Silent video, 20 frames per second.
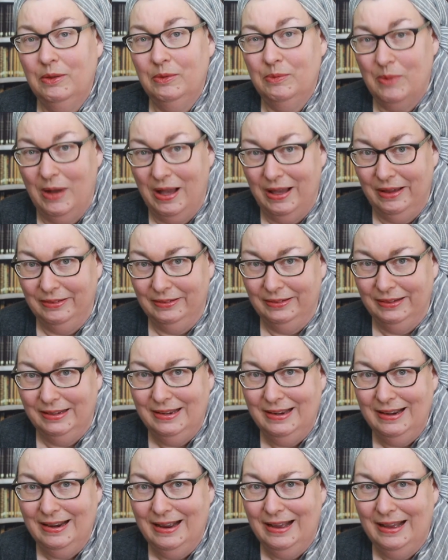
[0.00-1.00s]

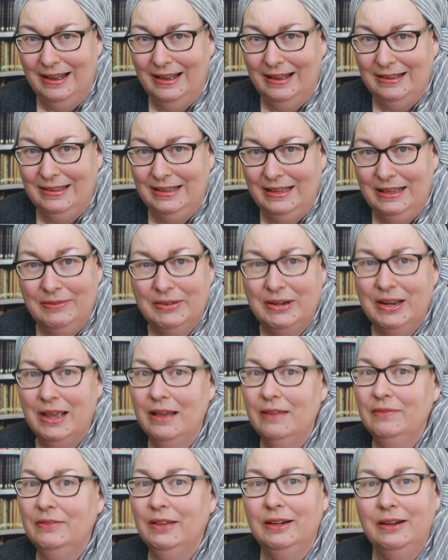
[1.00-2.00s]
Wildly, I even
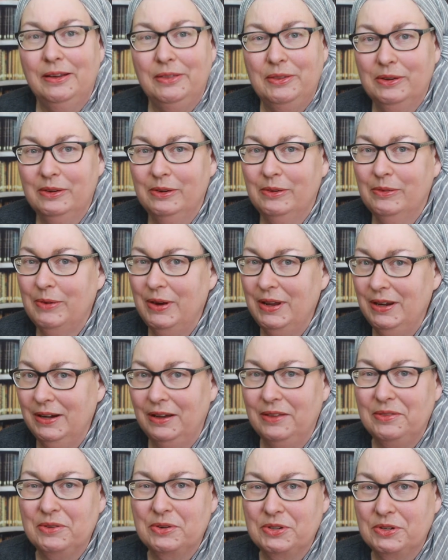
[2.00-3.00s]
have another great
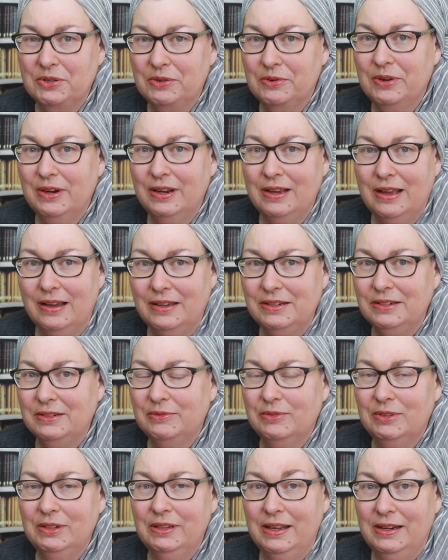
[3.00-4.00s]
author story kind
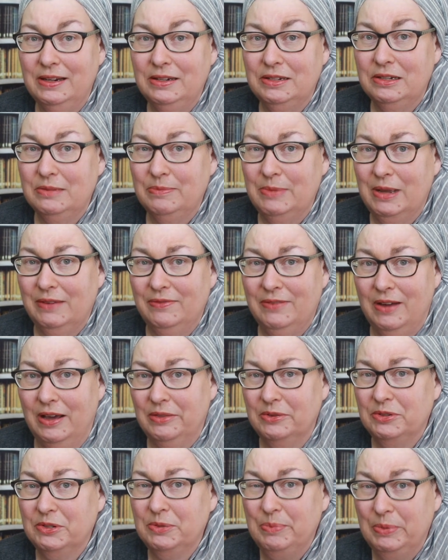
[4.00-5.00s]
of related to my
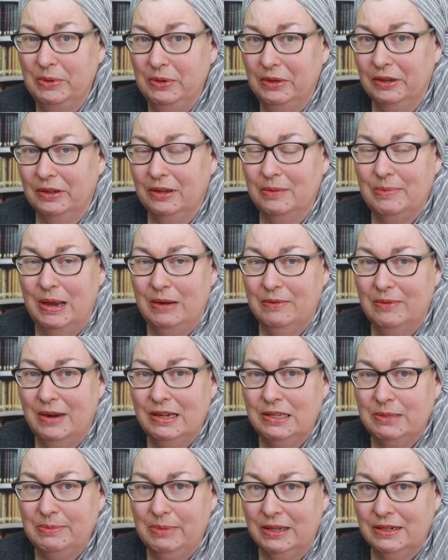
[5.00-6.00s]
father's book about
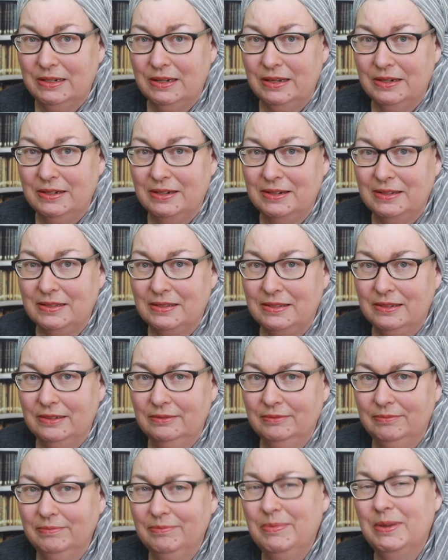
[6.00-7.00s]
rice plantations,
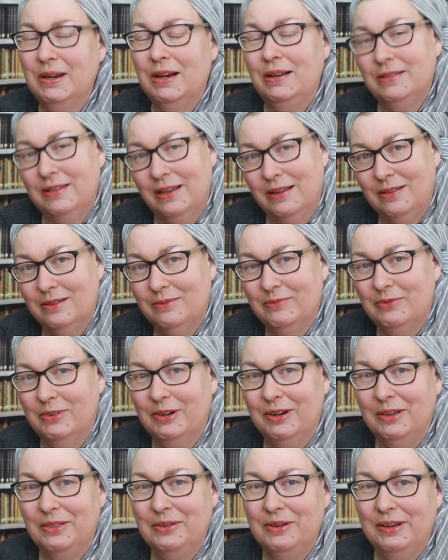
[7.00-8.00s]
but I'll save them for
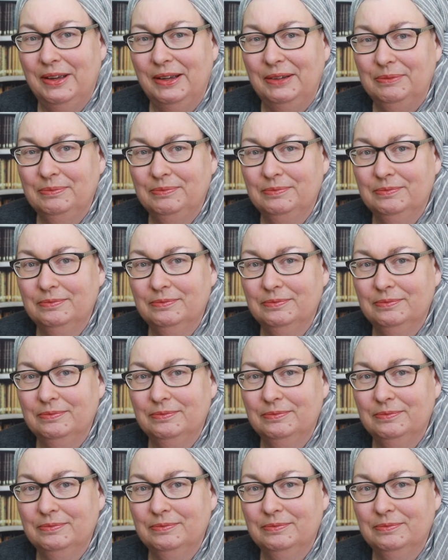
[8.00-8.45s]
another day.